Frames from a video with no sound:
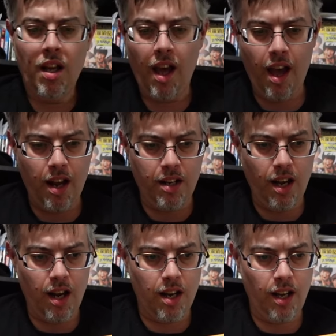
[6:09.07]
And
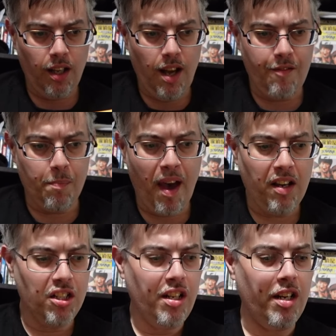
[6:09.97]
uh, I have a
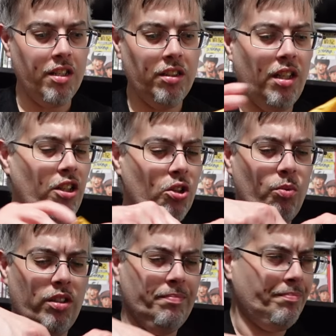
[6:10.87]
package here, another
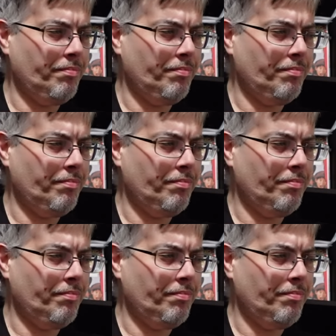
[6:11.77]
one.